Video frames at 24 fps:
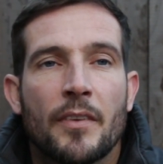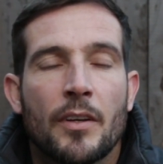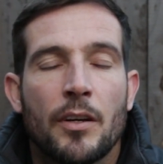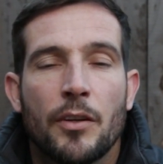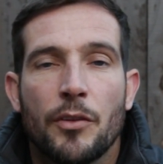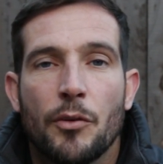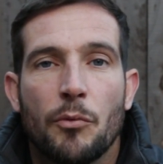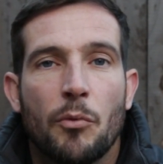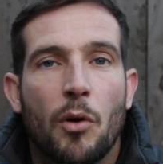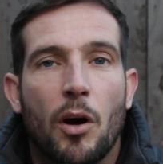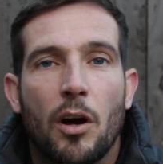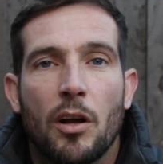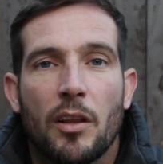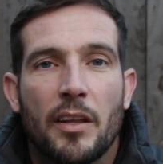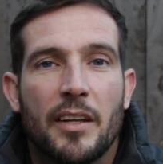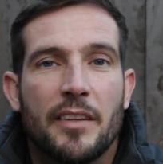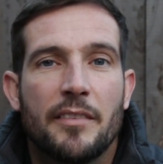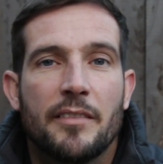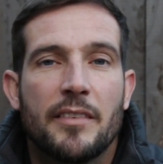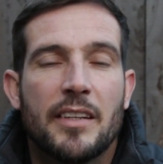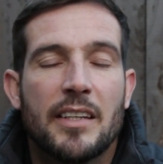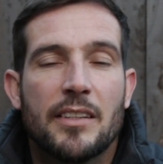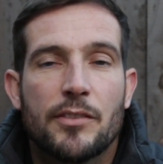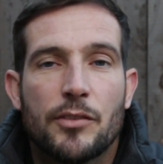and the
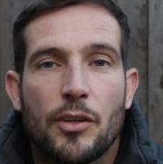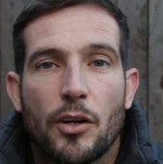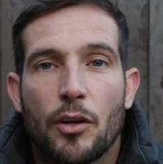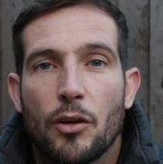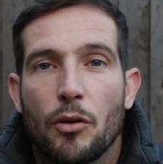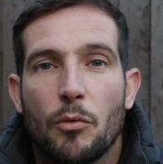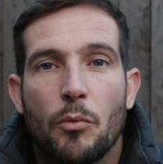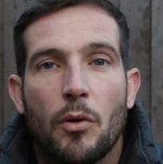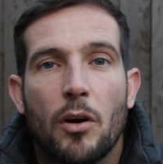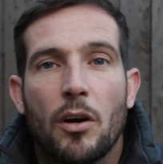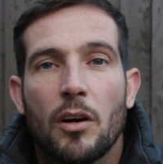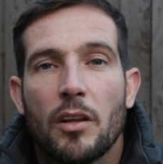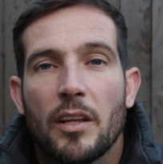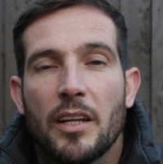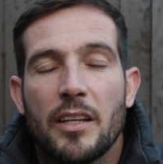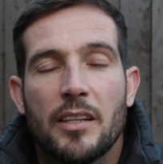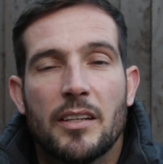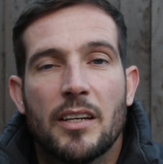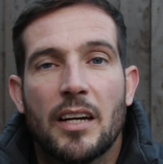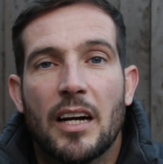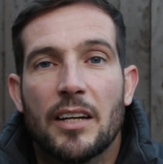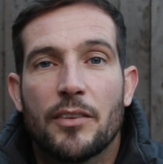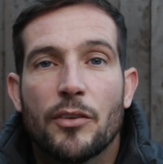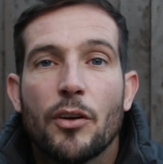walling, the internal walling.
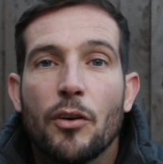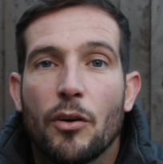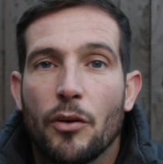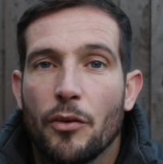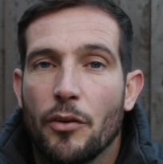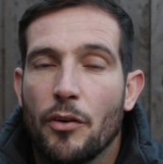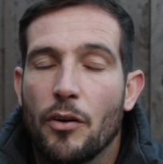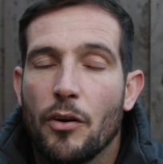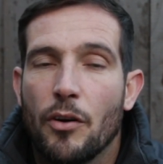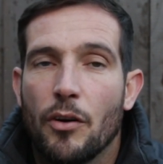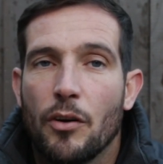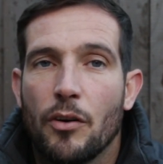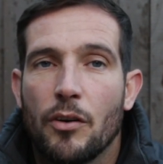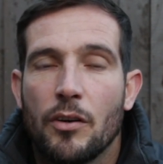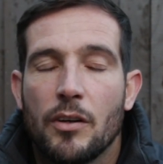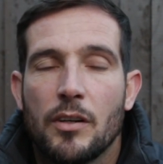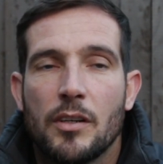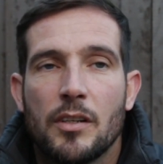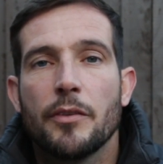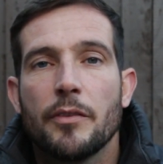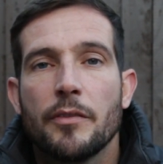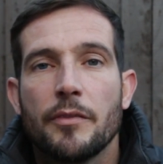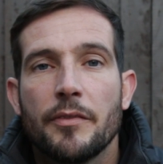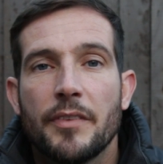I don't know.
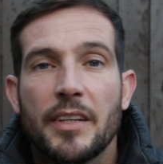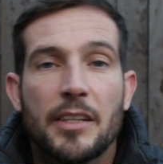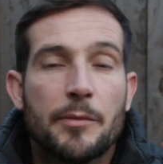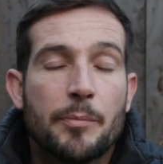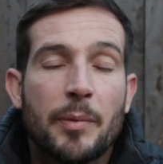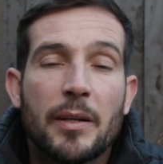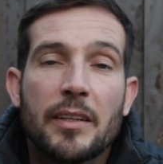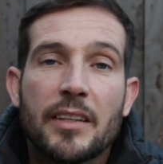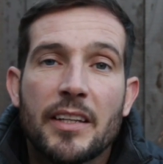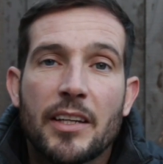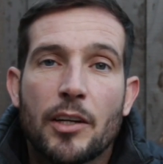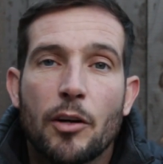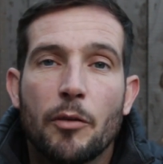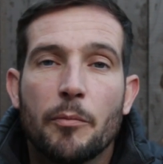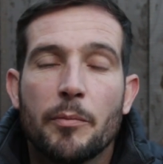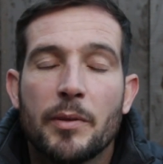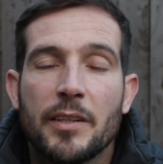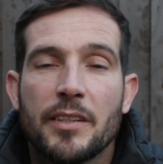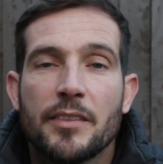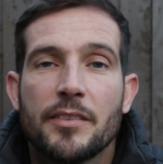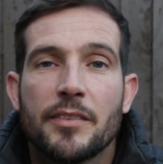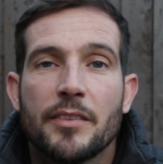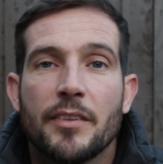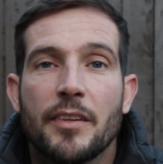These building
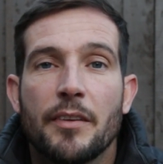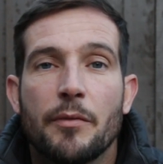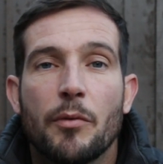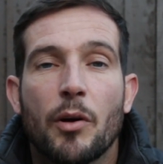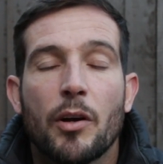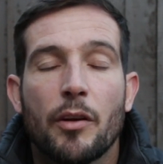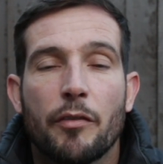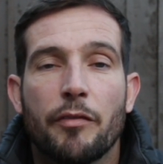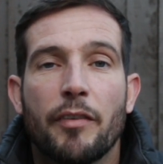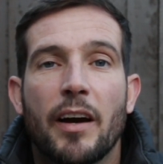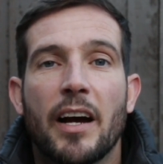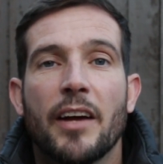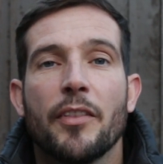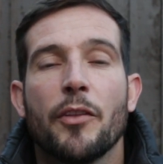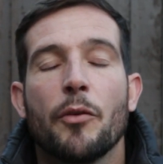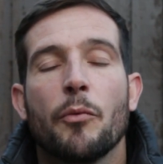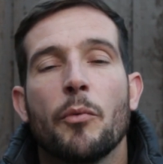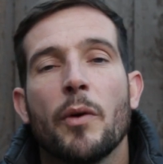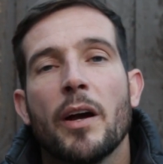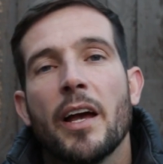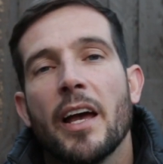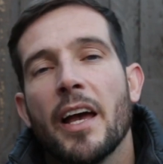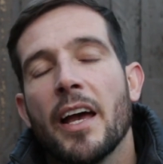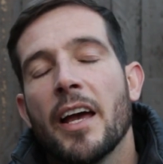companies, they want to find a
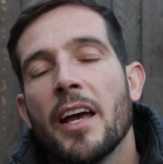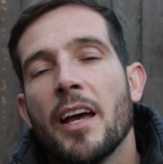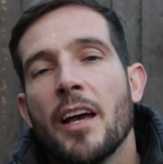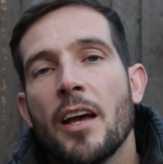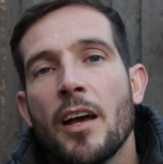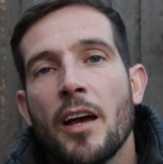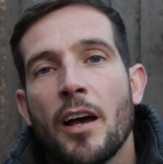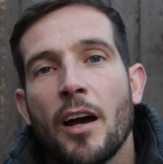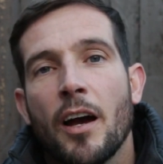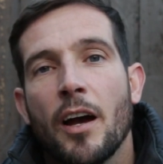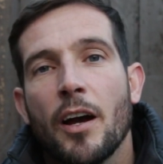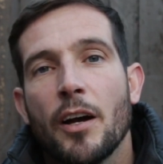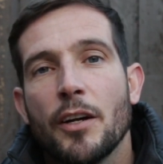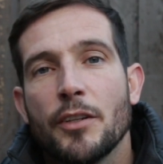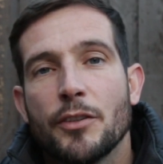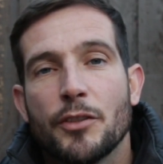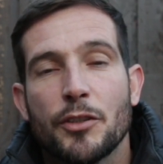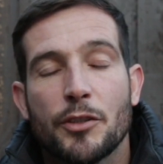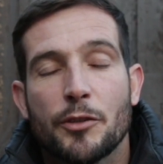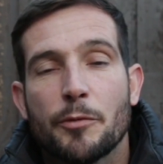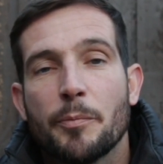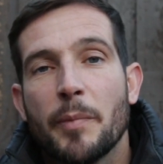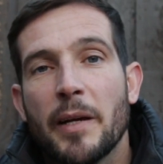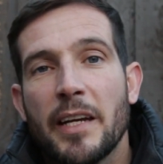way how
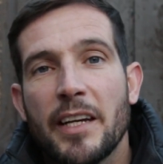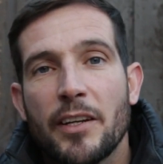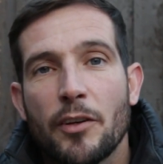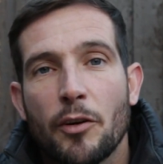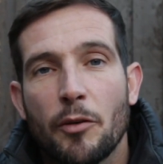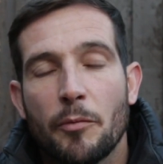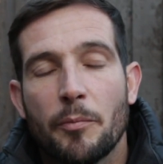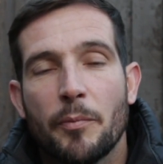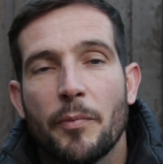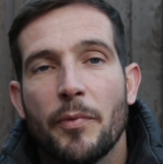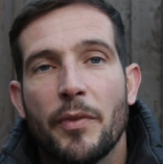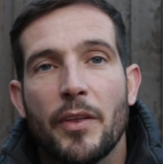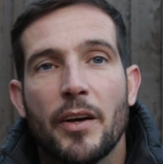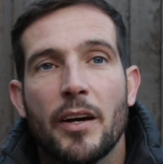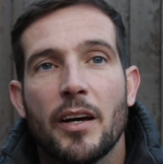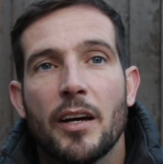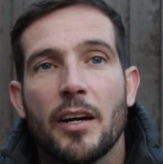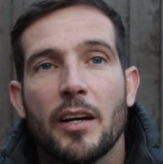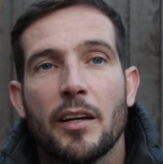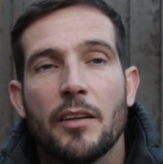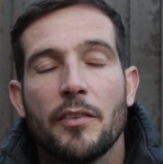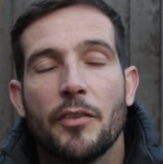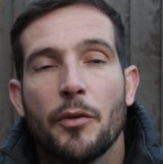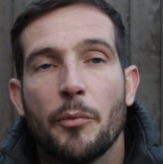to speed up
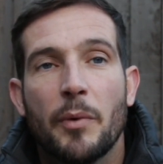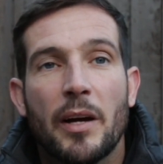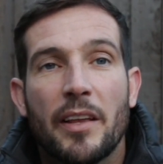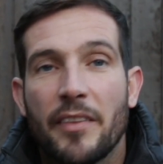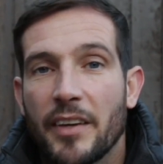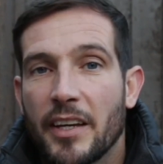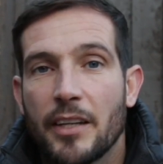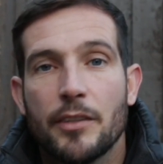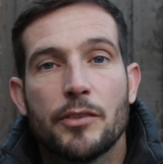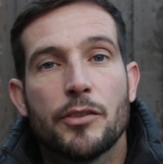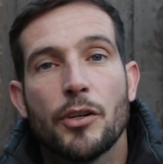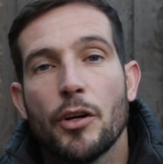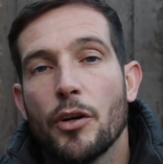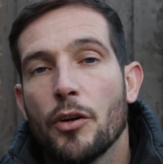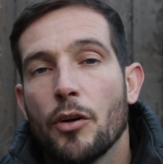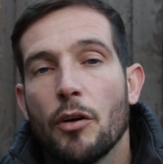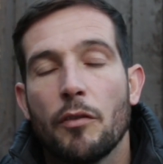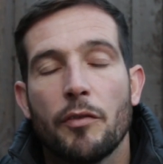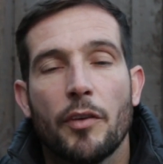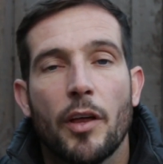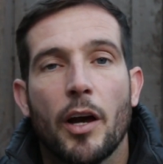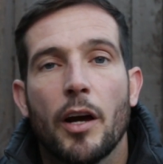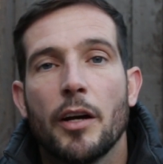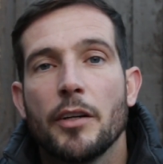the way they can turn
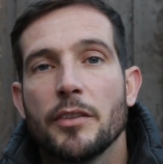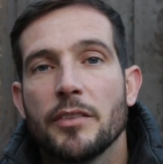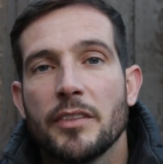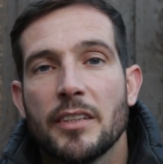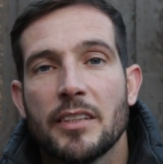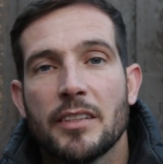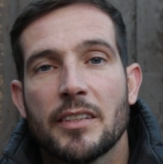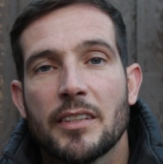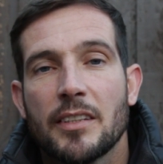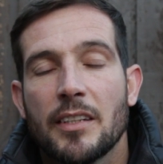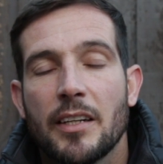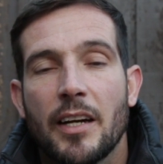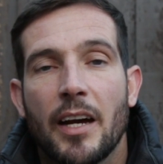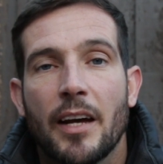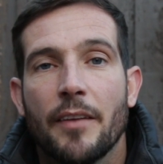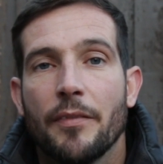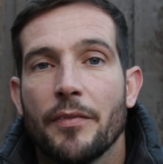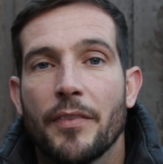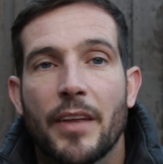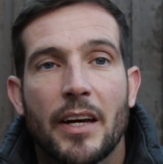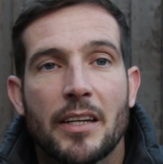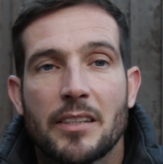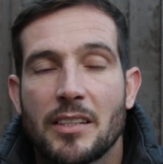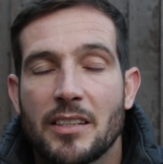over the houses,
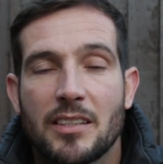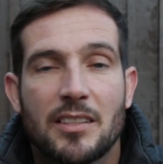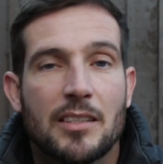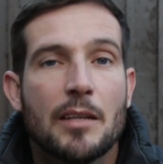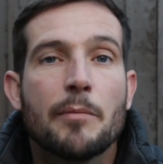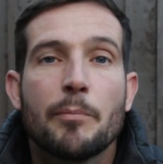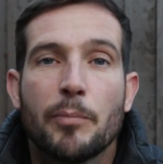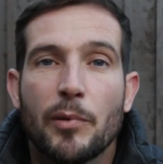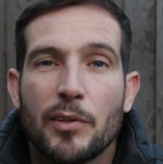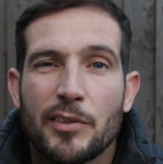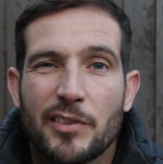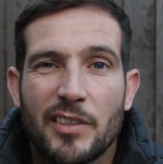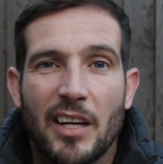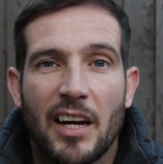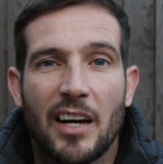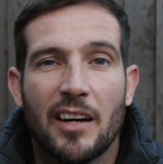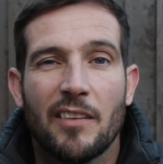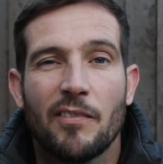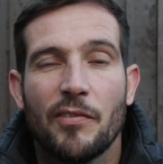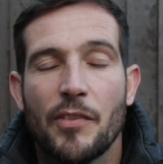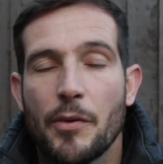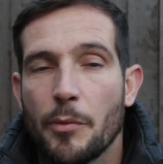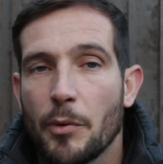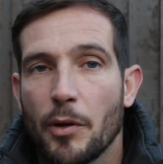and that's as simple as that.
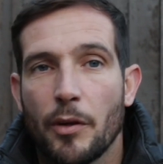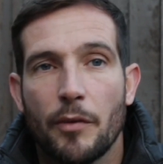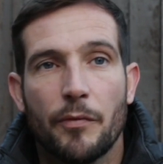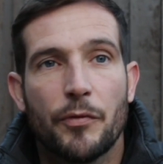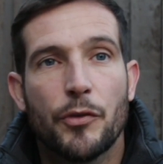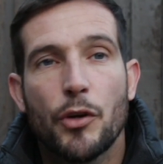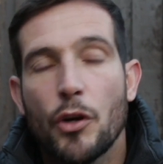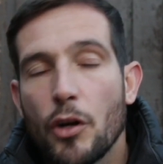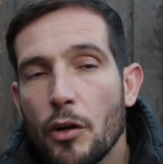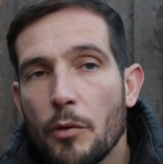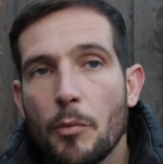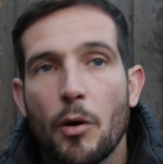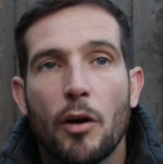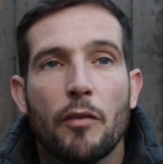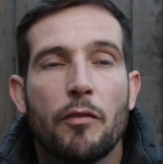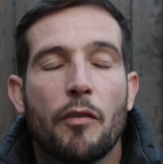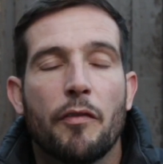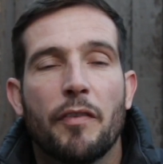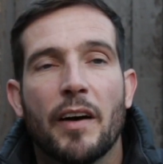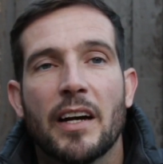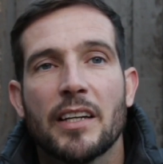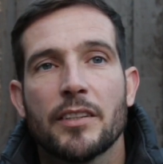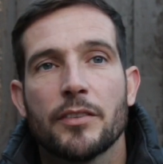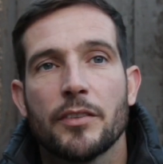They want to turn them over
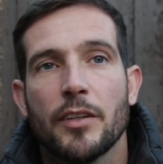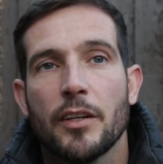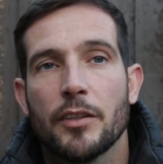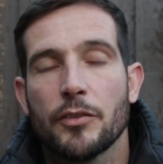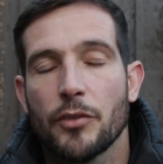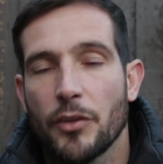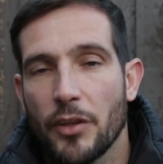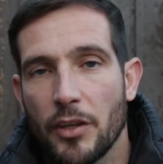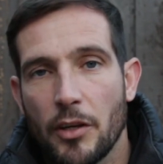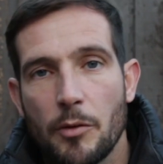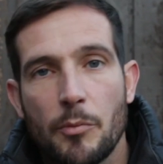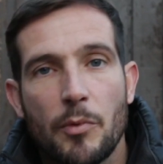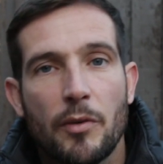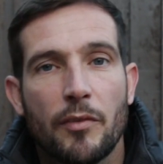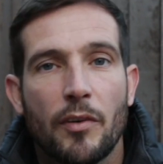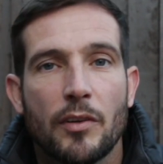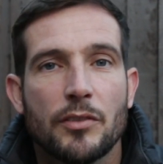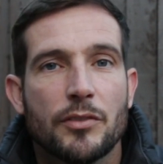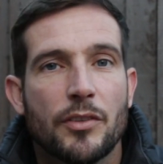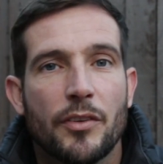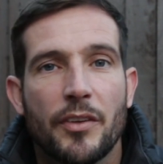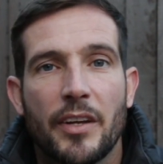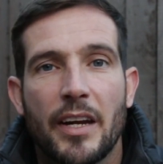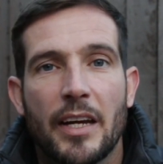faster so they can move
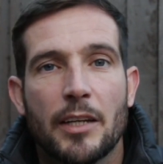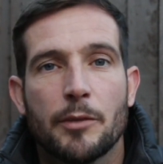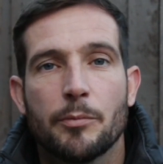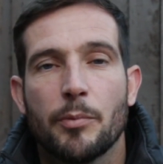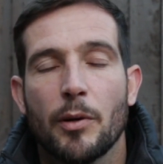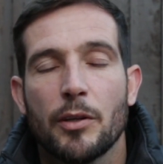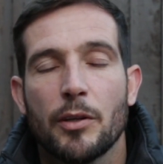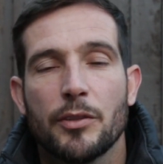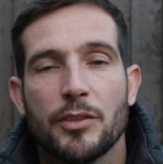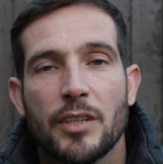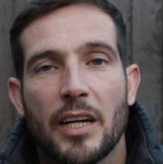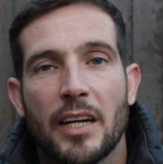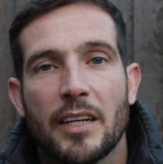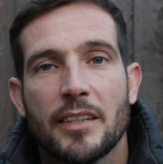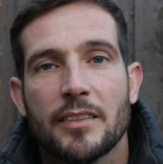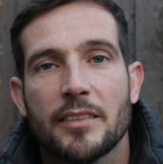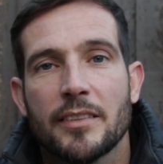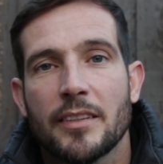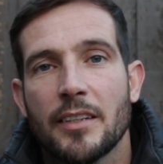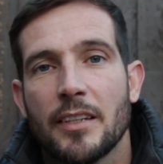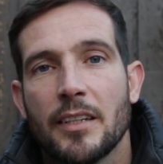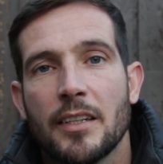on to the next project,